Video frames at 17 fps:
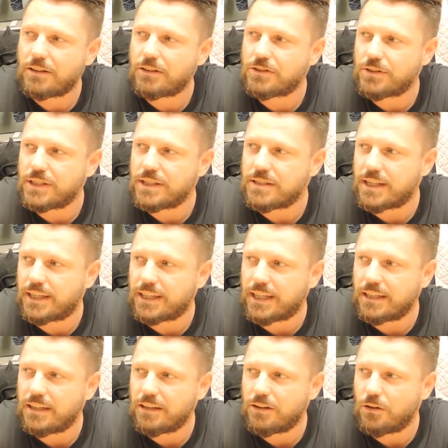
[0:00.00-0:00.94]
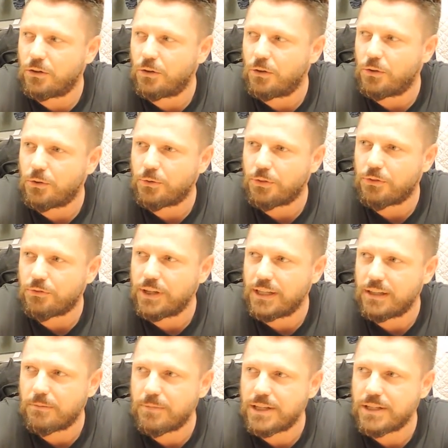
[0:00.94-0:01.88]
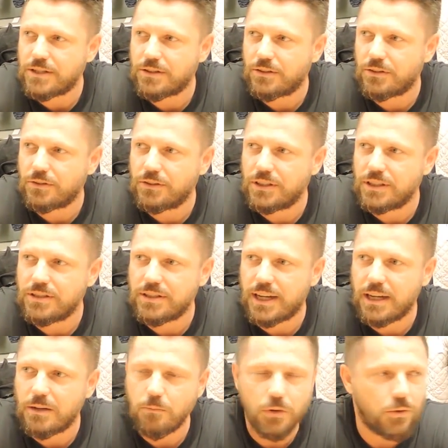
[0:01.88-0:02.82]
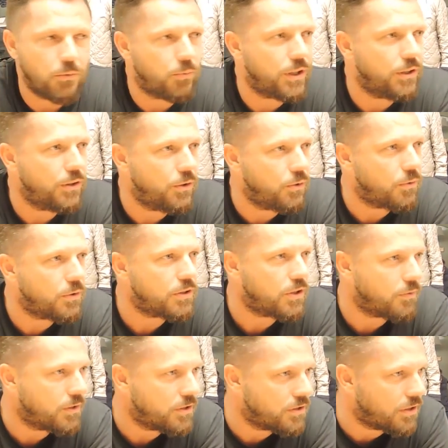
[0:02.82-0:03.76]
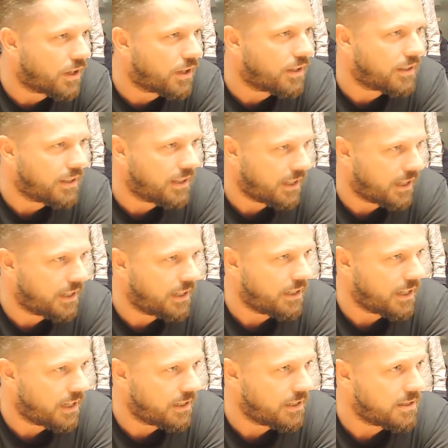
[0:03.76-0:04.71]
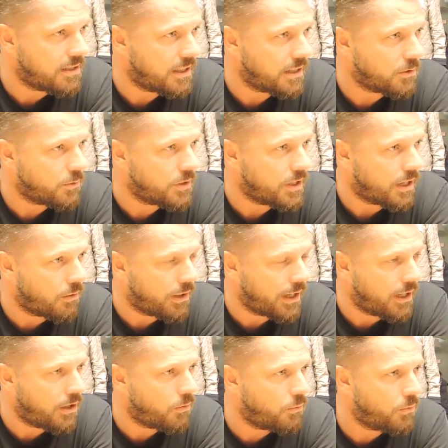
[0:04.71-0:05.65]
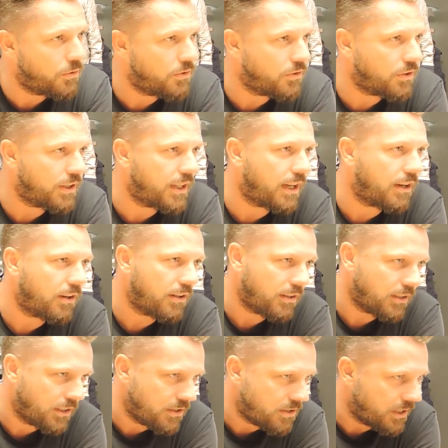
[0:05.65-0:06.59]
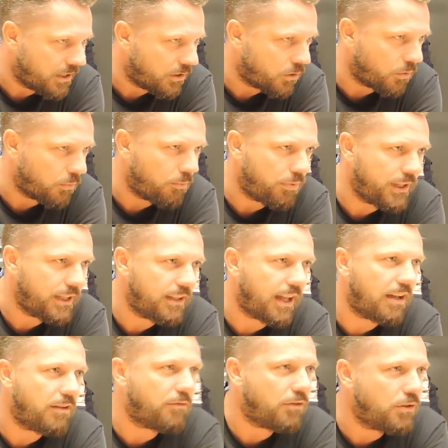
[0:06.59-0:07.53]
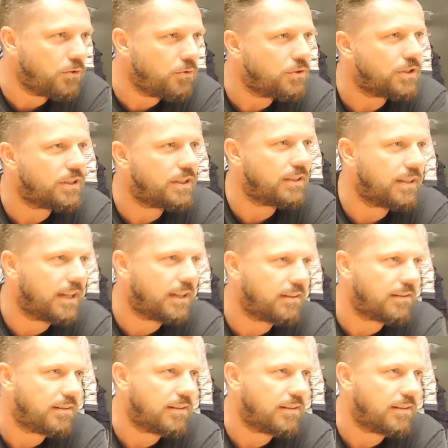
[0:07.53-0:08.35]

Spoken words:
also is, like, in that whole three-dimensional design, what we're doing. So it started in 1996 with our Elwood, and now you see a complete evolution in that.